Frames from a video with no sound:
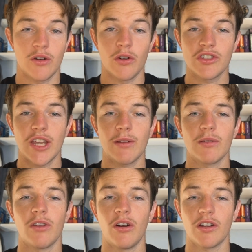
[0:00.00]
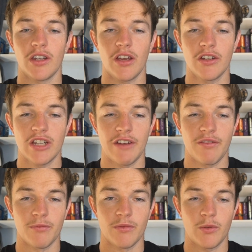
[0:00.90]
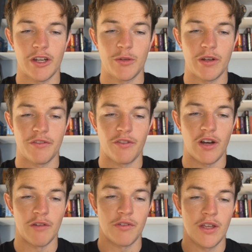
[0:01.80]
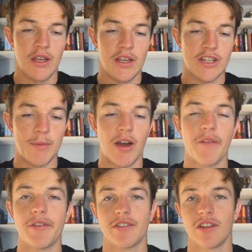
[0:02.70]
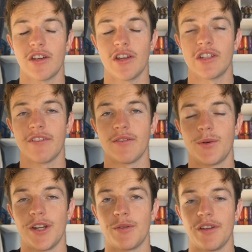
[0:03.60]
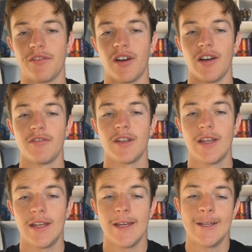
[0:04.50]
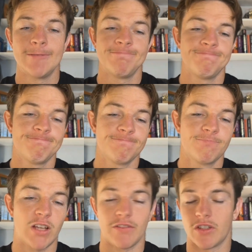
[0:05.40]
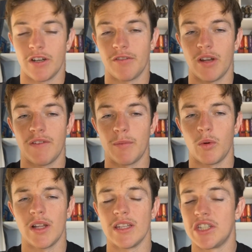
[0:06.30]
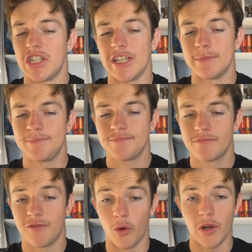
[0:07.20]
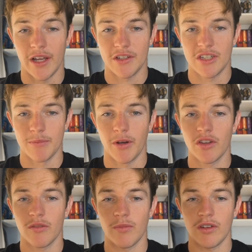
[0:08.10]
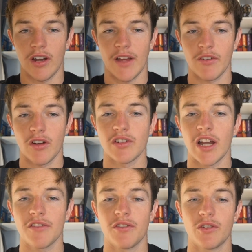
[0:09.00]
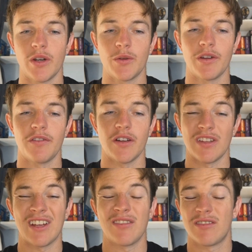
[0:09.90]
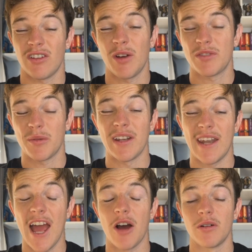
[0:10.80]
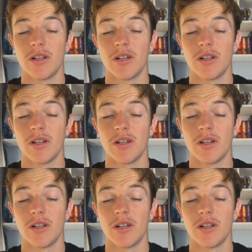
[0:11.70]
Gordon Chamkang-Tong can negotiate from 2025. Jamie Humphries can negotiate from 2025. From November 1 this year. For next year. Both of them don't have a contract for 2025, so they could sign someone now.